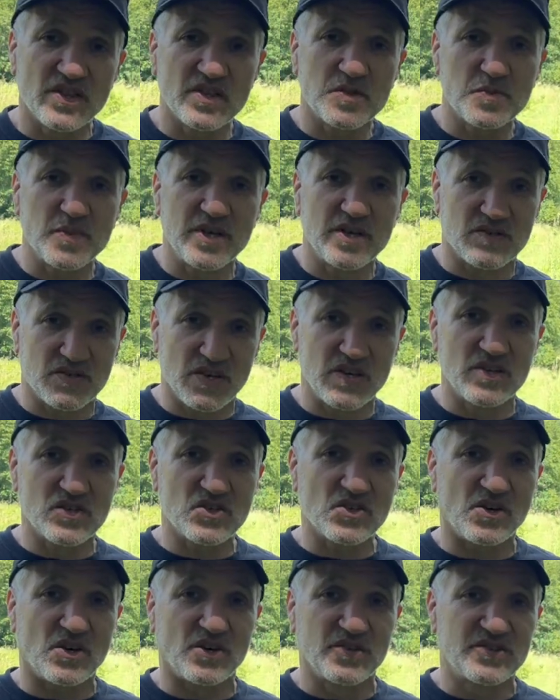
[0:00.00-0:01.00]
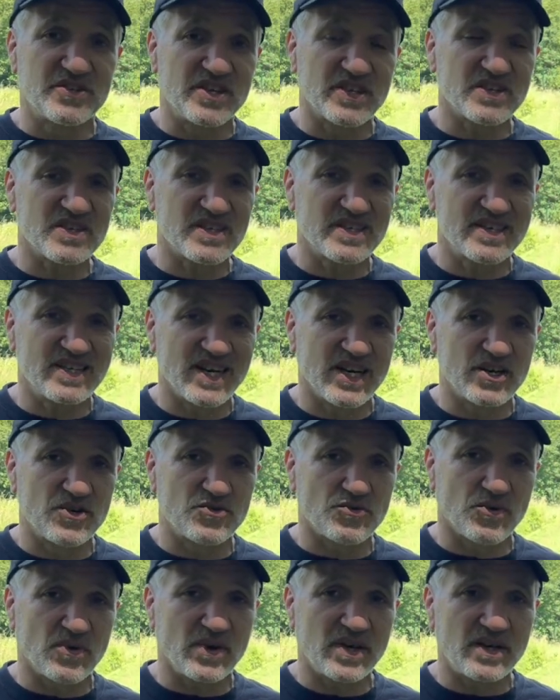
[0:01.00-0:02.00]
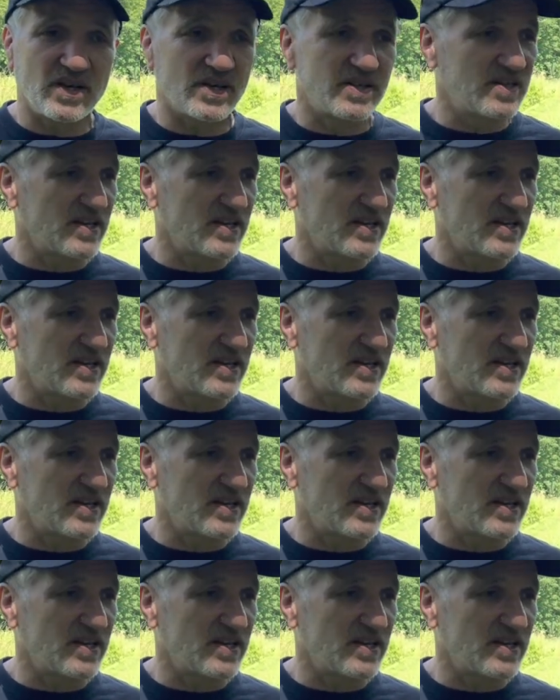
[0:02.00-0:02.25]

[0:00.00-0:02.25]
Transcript: this piece is called Disc Dendroid.